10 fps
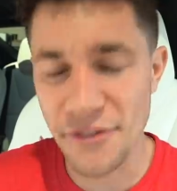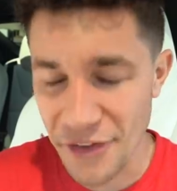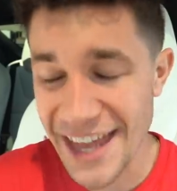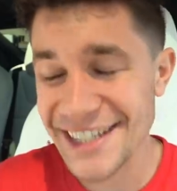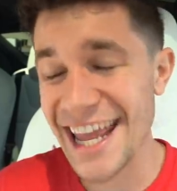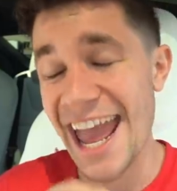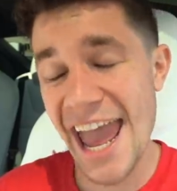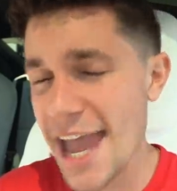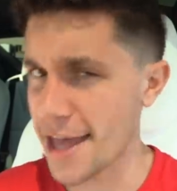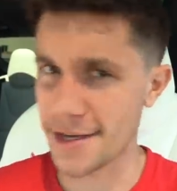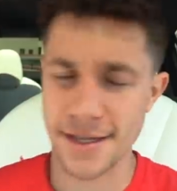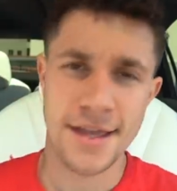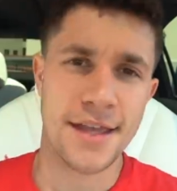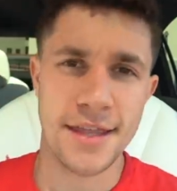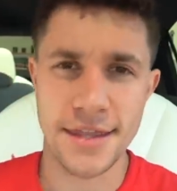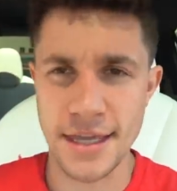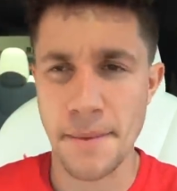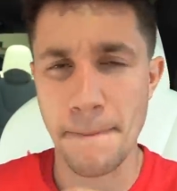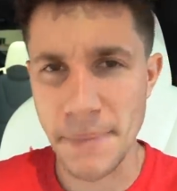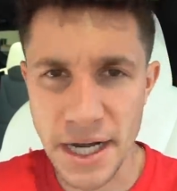event and the
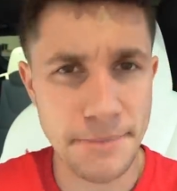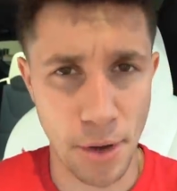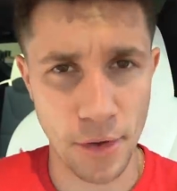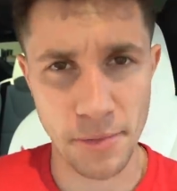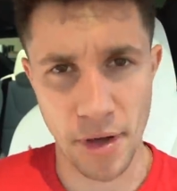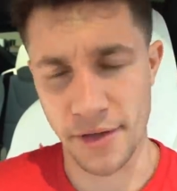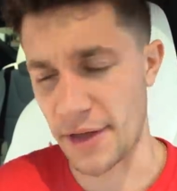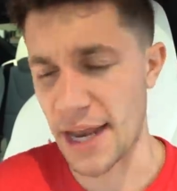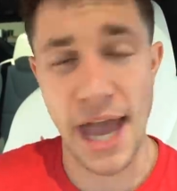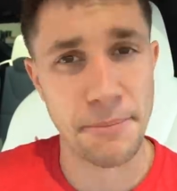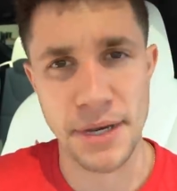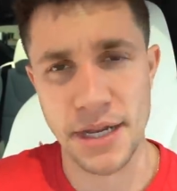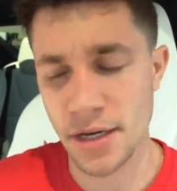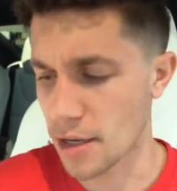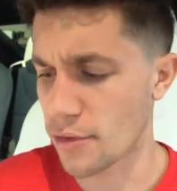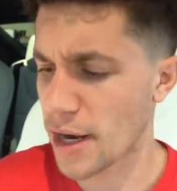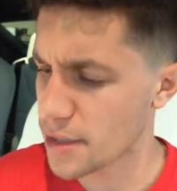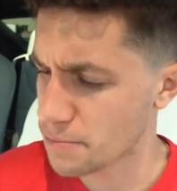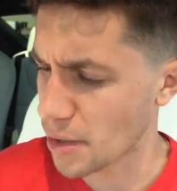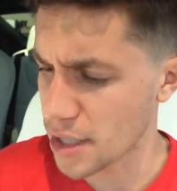buddy Pokemon event happening,
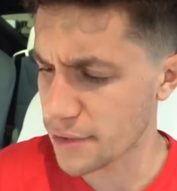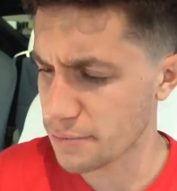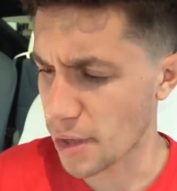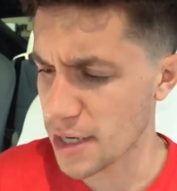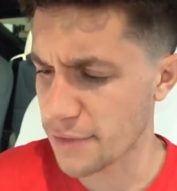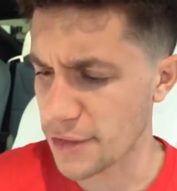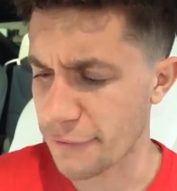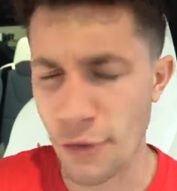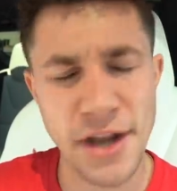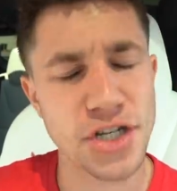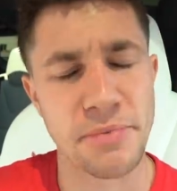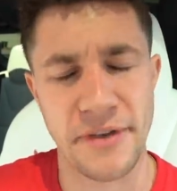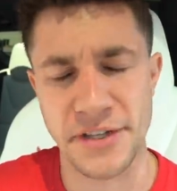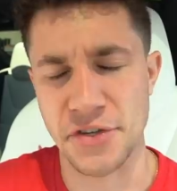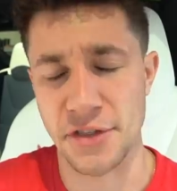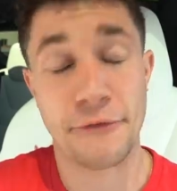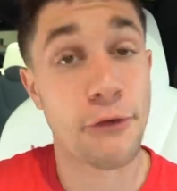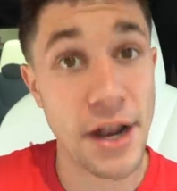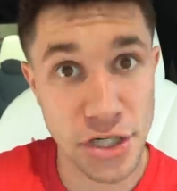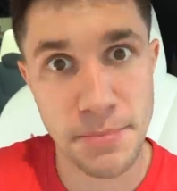right? Buddy buddy event, the friendship event. Sorry, the
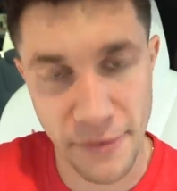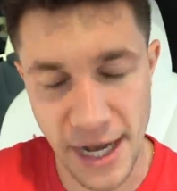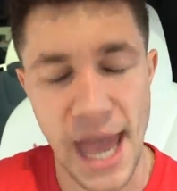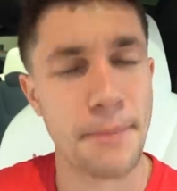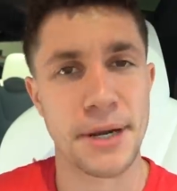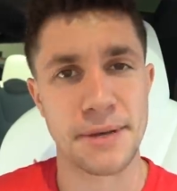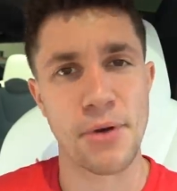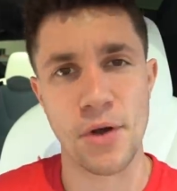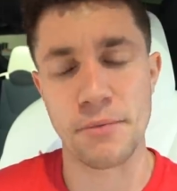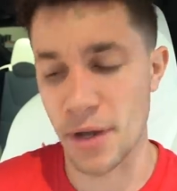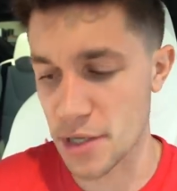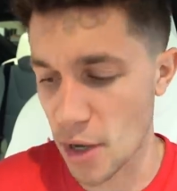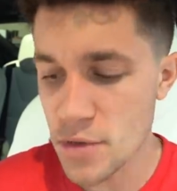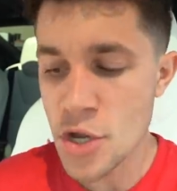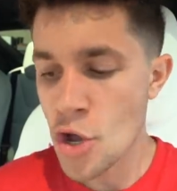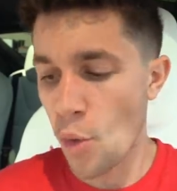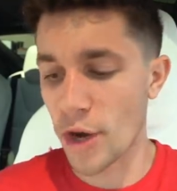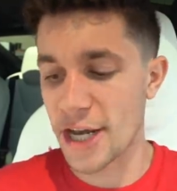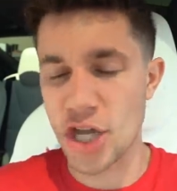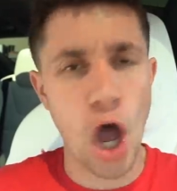friendship event happening in Pokemon Go.
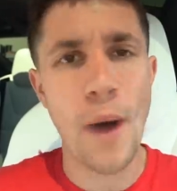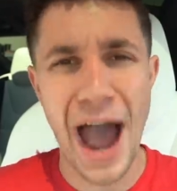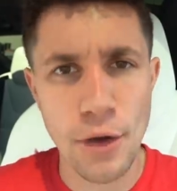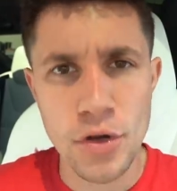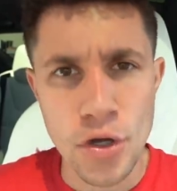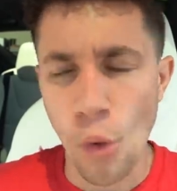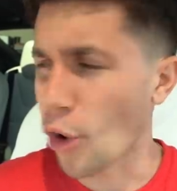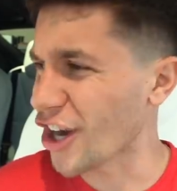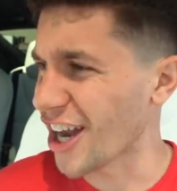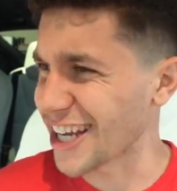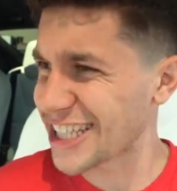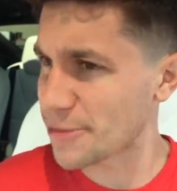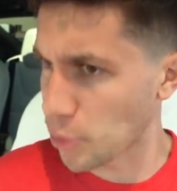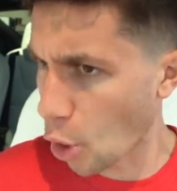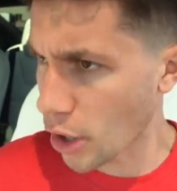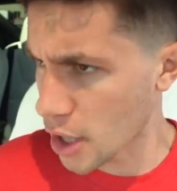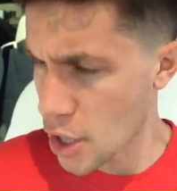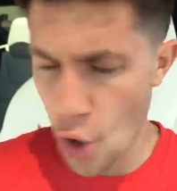We're going to go out, we're going to explore,